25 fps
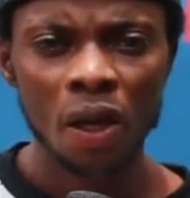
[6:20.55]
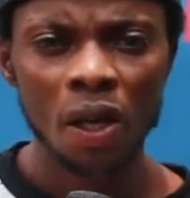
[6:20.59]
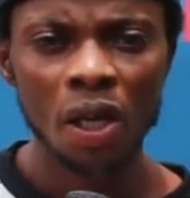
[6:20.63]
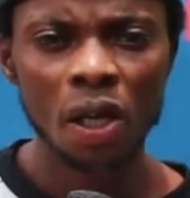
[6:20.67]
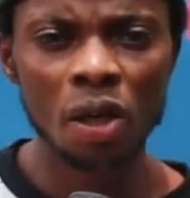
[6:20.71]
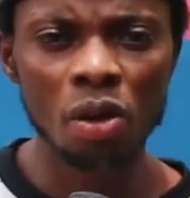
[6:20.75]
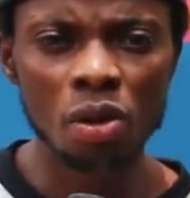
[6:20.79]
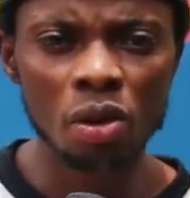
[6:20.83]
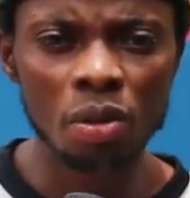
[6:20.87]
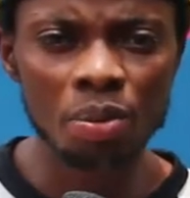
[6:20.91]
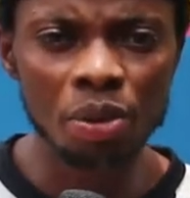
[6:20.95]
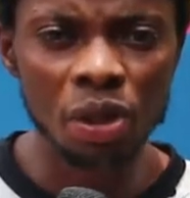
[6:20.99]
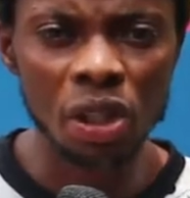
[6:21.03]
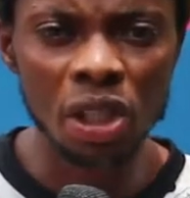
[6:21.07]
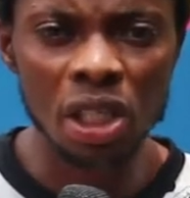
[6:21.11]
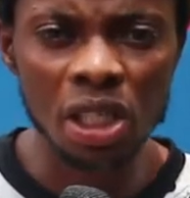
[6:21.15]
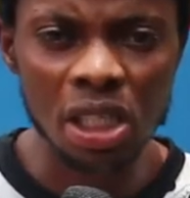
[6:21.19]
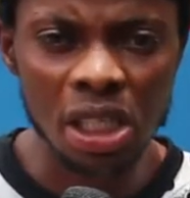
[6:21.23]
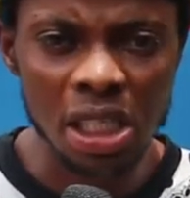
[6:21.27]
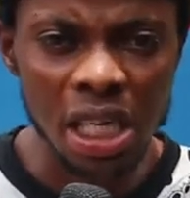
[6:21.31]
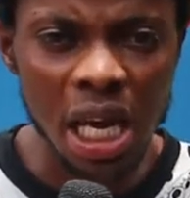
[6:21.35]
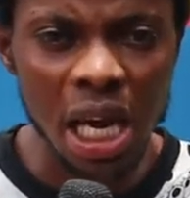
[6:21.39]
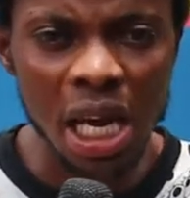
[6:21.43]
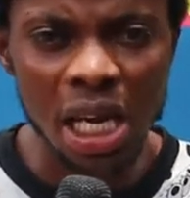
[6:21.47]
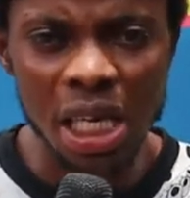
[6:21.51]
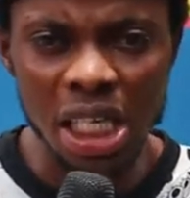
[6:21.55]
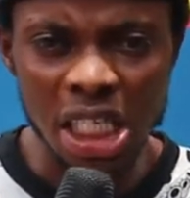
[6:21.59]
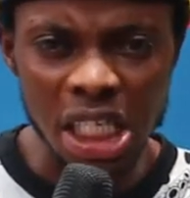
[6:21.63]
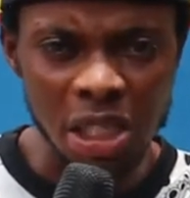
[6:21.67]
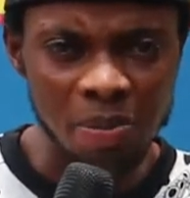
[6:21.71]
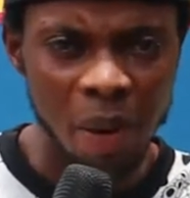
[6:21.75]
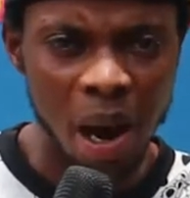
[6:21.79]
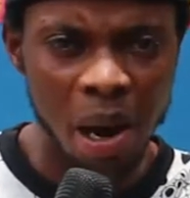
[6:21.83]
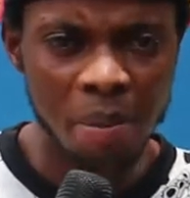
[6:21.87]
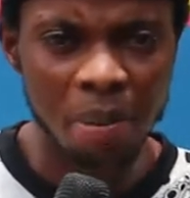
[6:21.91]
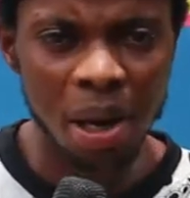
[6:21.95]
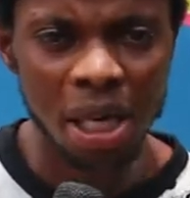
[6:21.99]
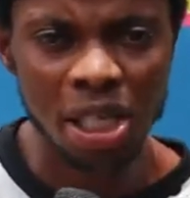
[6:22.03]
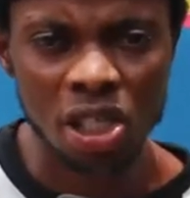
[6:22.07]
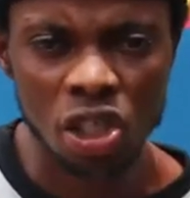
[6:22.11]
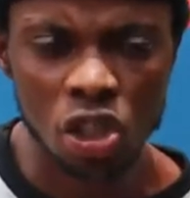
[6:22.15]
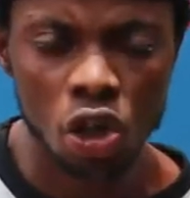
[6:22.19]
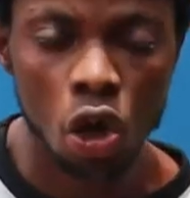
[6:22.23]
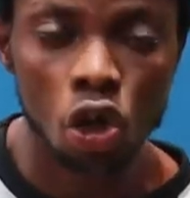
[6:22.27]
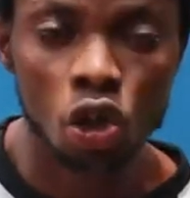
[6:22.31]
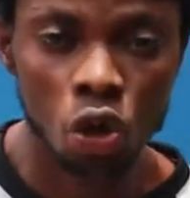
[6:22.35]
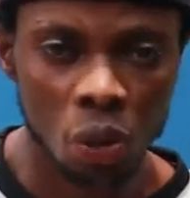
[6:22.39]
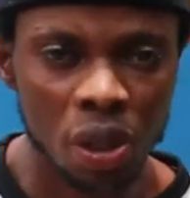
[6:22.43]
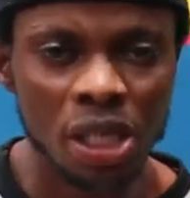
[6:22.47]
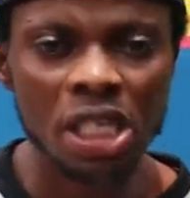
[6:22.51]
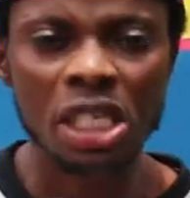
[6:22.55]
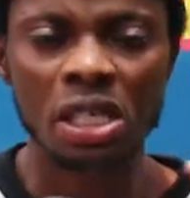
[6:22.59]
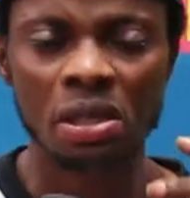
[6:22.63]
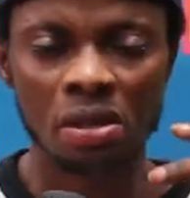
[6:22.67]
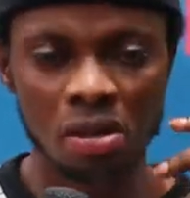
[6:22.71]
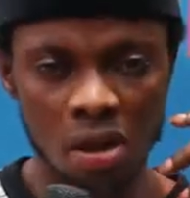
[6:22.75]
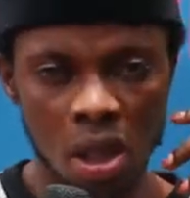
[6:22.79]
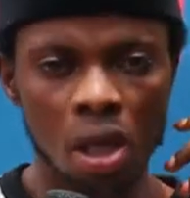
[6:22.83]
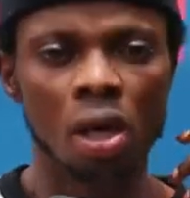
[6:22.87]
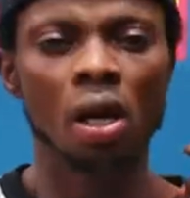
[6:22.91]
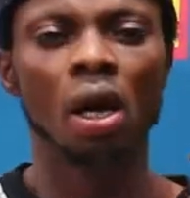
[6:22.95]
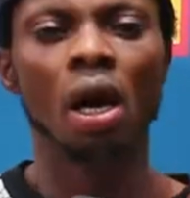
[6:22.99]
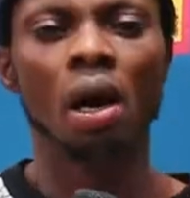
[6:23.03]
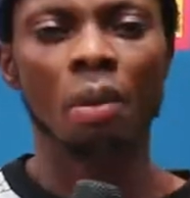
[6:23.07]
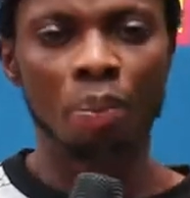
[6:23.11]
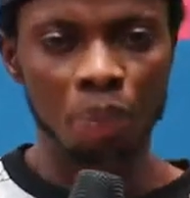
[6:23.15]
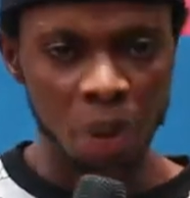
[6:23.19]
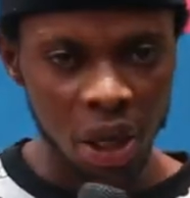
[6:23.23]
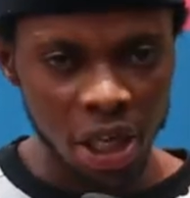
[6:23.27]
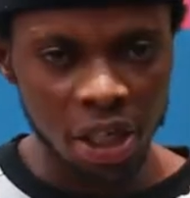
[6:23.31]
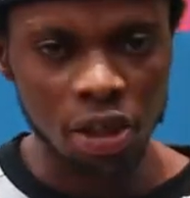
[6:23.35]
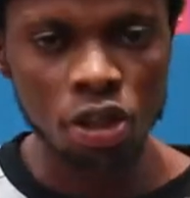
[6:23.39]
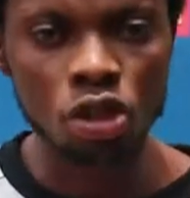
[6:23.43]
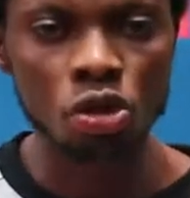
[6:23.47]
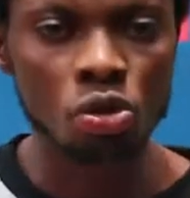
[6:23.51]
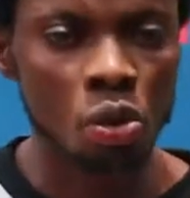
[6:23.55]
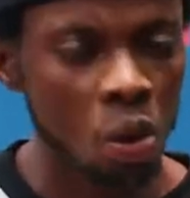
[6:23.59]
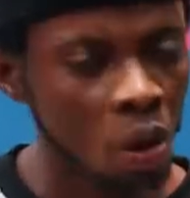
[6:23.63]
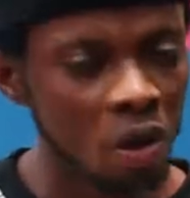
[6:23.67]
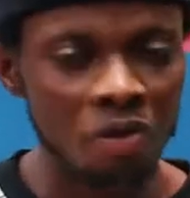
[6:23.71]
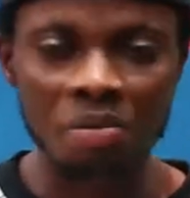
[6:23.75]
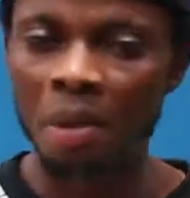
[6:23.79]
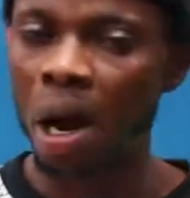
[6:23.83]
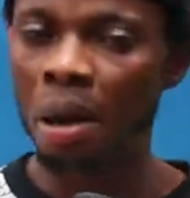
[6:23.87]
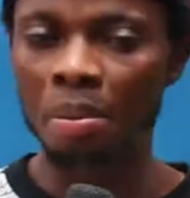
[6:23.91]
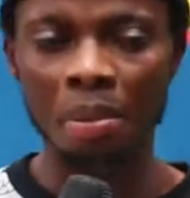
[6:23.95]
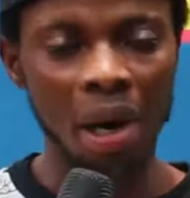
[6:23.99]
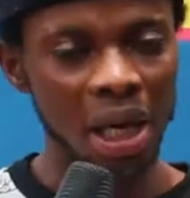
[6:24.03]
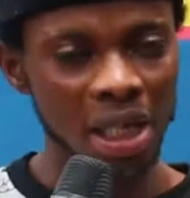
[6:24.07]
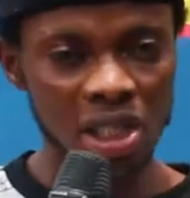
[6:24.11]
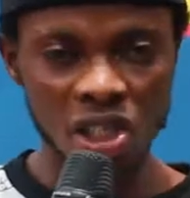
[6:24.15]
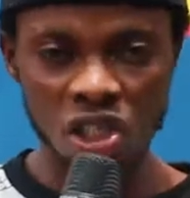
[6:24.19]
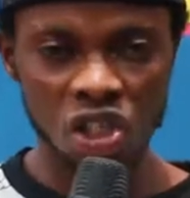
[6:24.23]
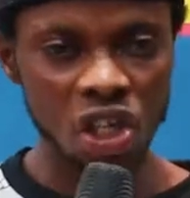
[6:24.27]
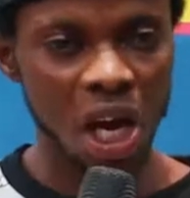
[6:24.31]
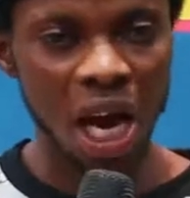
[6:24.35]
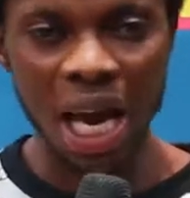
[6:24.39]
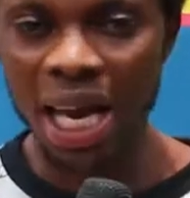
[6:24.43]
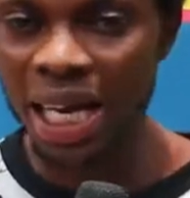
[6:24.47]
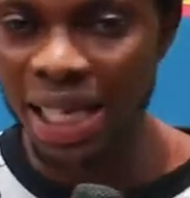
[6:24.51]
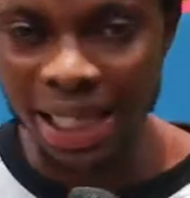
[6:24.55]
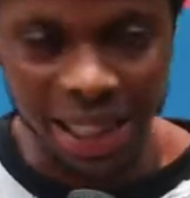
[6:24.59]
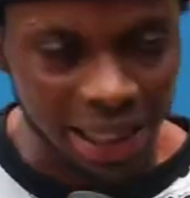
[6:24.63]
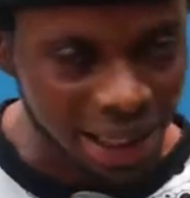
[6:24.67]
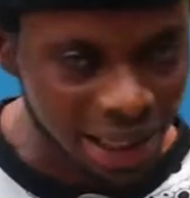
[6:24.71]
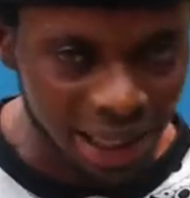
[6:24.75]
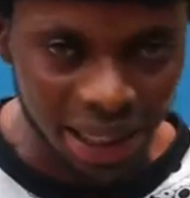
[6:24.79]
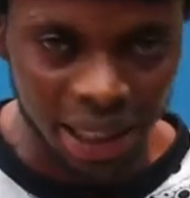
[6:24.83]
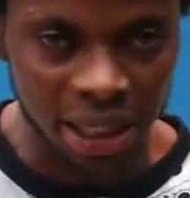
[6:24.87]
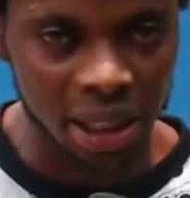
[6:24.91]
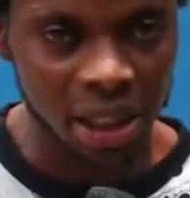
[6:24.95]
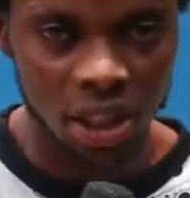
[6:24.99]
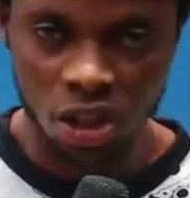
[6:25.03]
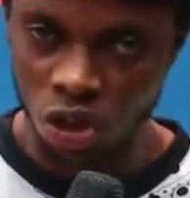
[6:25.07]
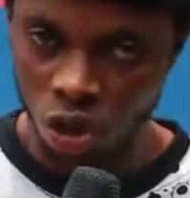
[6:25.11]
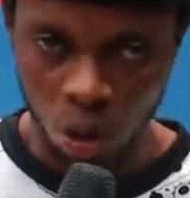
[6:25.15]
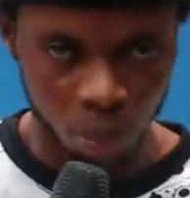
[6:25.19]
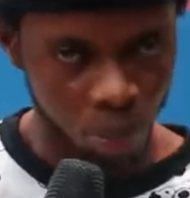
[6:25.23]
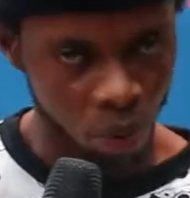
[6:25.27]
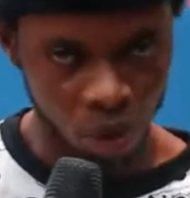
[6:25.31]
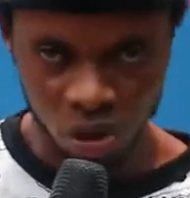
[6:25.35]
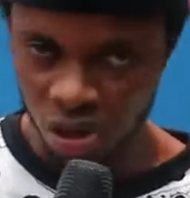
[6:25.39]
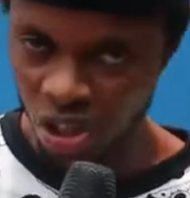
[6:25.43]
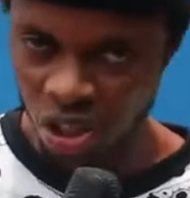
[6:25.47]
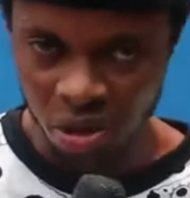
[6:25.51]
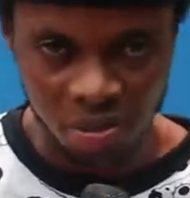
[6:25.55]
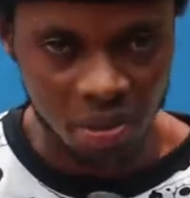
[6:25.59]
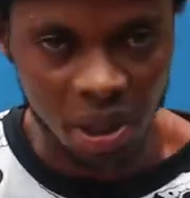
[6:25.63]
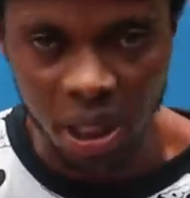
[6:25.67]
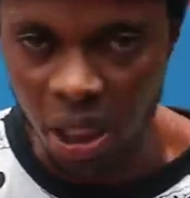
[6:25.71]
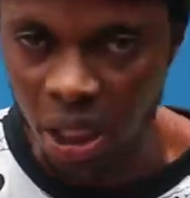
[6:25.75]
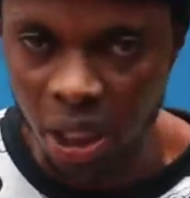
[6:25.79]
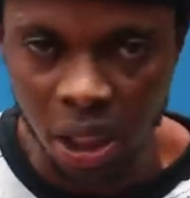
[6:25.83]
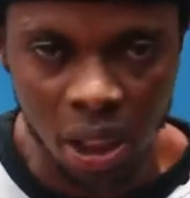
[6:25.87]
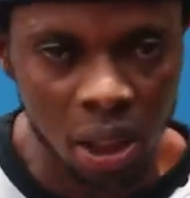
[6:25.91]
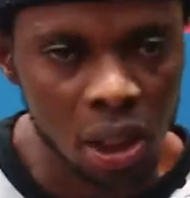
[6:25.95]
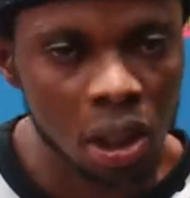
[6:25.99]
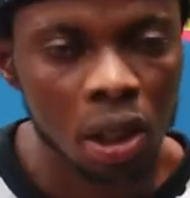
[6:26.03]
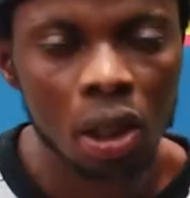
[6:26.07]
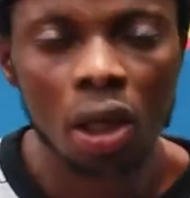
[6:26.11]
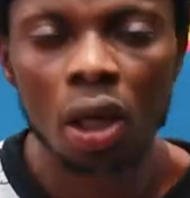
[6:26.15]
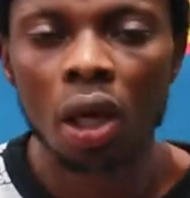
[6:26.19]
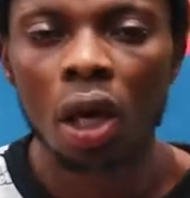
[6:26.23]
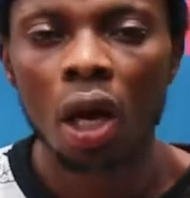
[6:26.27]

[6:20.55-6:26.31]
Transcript: It will be, he say he's my manager, although he's playing the role of my manager, anything, he supports me,